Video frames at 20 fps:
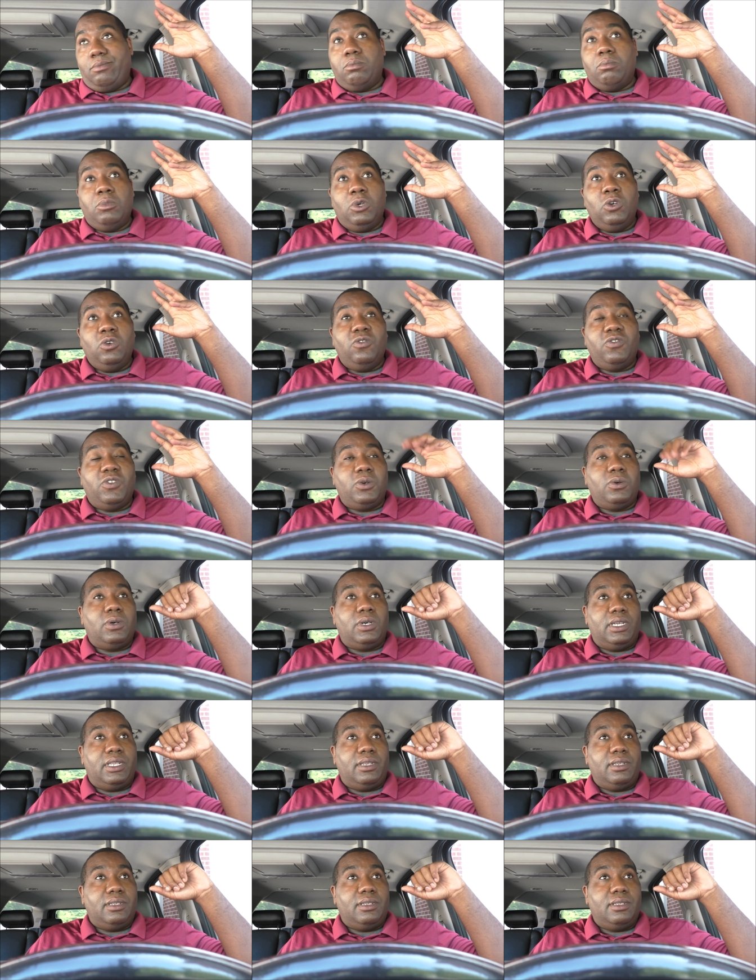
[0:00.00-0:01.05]
Move
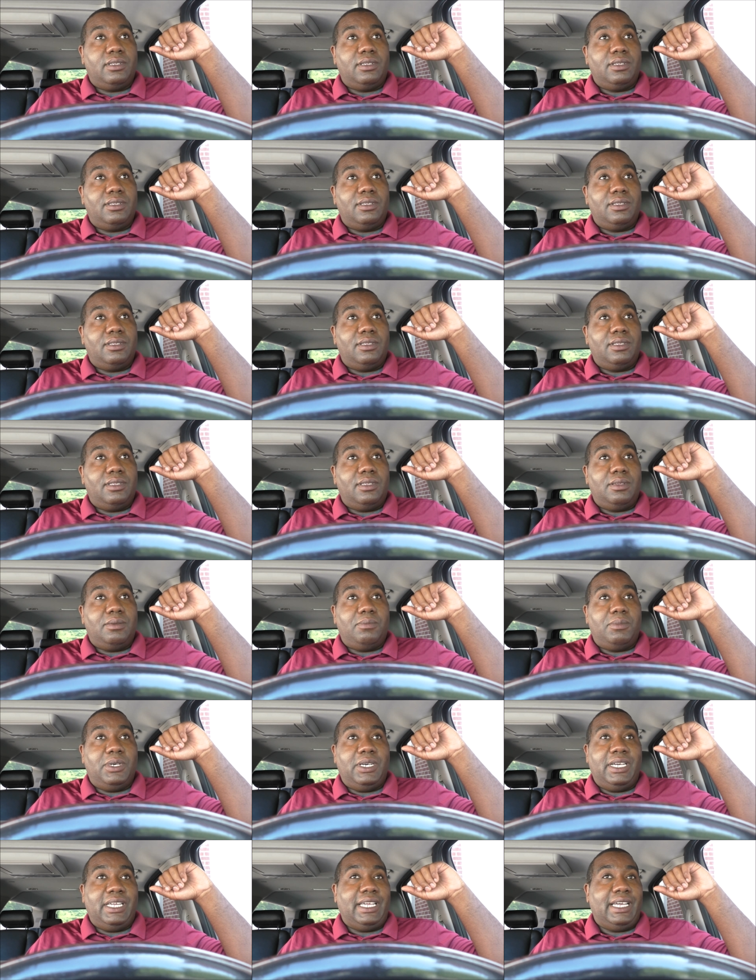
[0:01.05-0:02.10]
on.
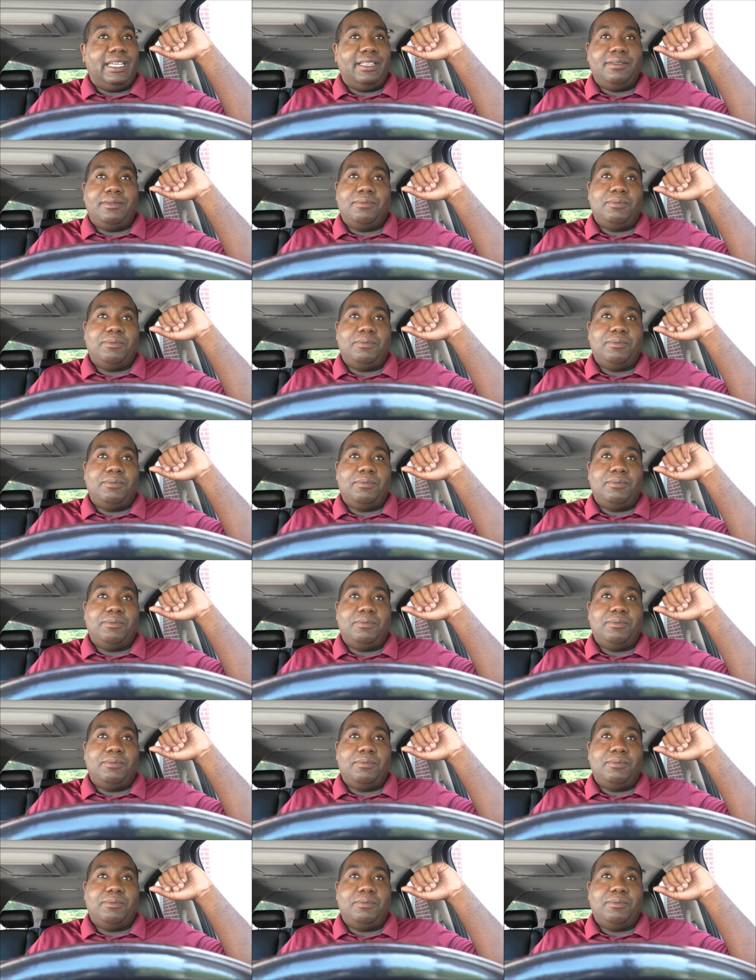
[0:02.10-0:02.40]
But I,